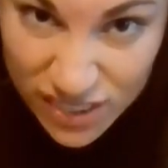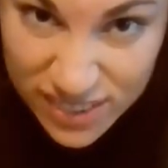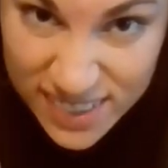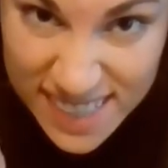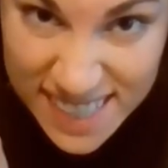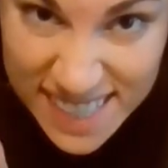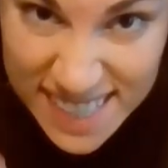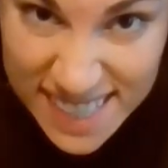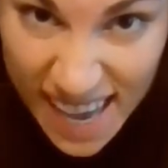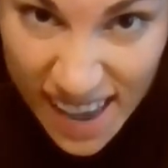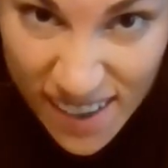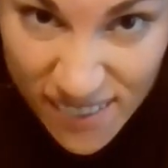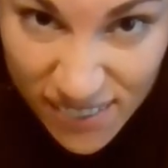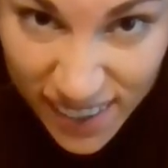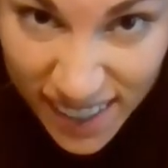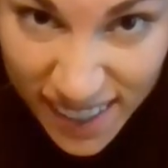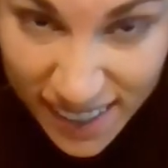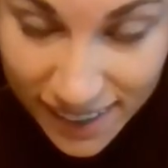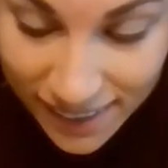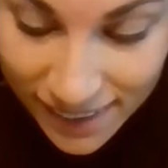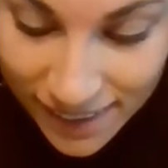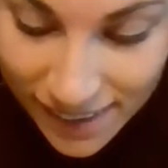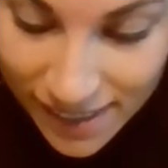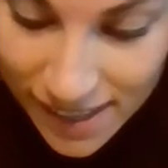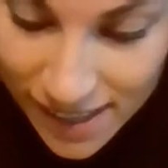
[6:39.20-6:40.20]
of
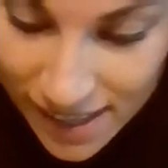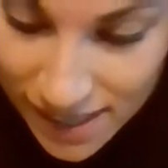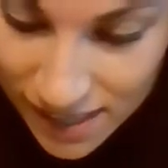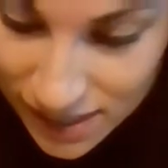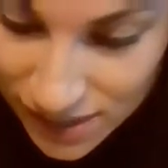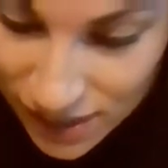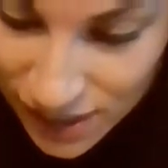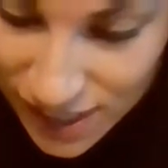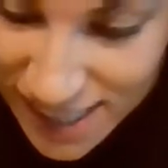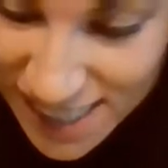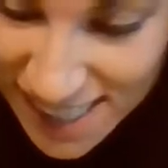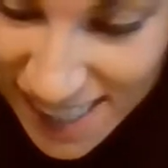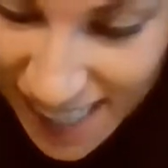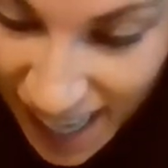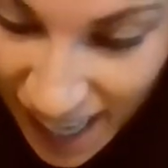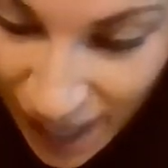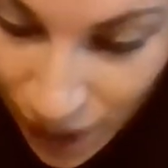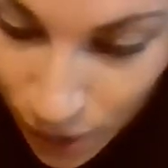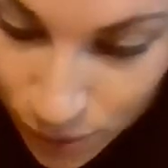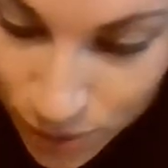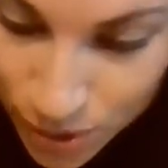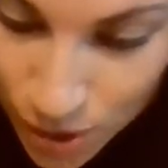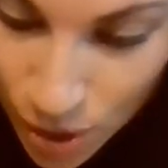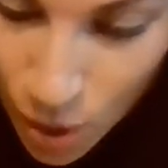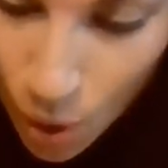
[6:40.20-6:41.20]
7. So let's
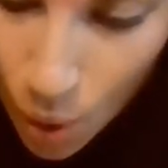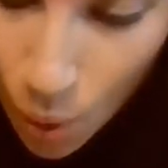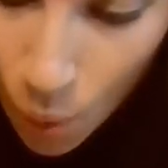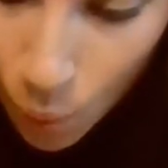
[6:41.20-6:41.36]
count.